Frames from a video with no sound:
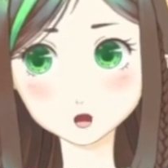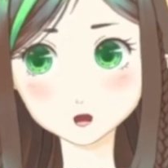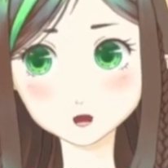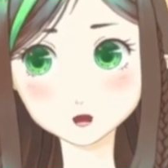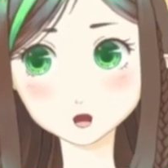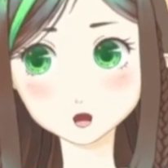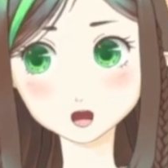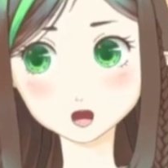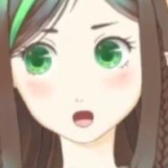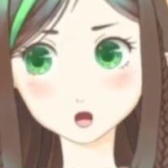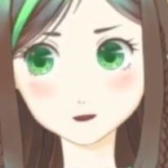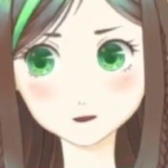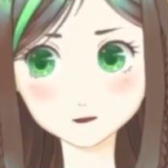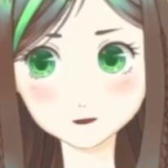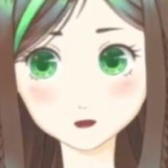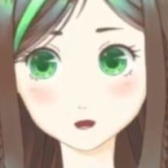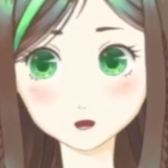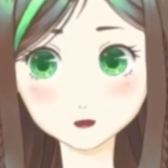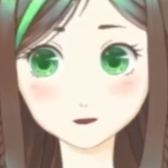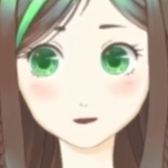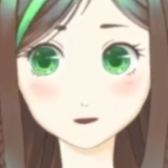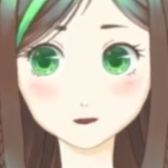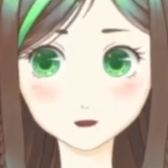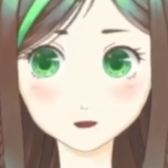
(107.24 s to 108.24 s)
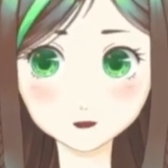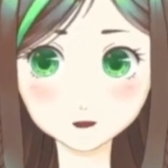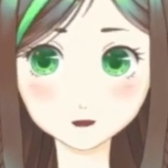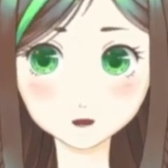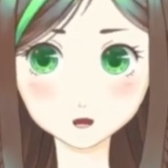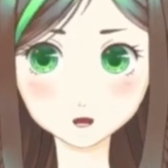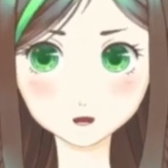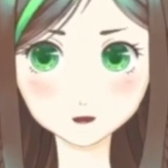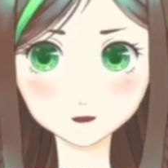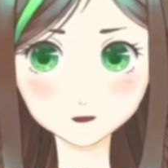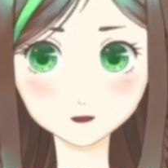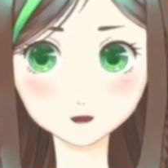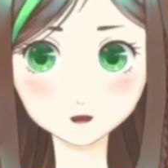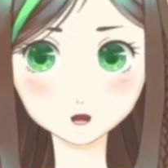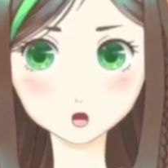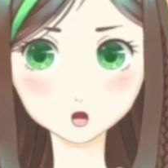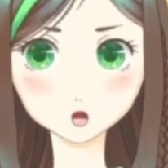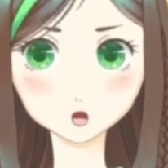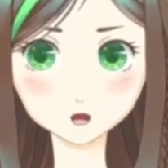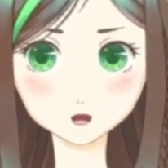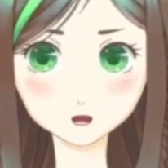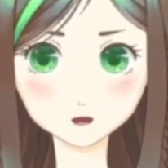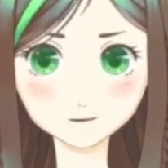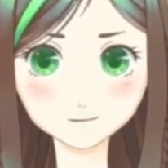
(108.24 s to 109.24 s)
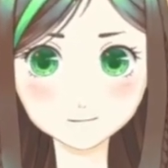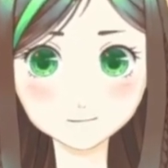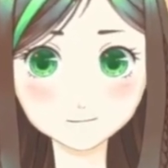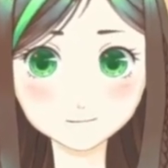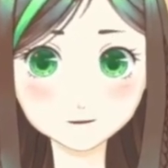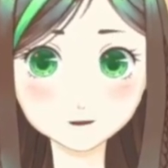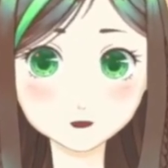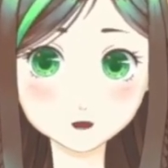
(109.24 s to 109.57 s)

I start with a sketch and focus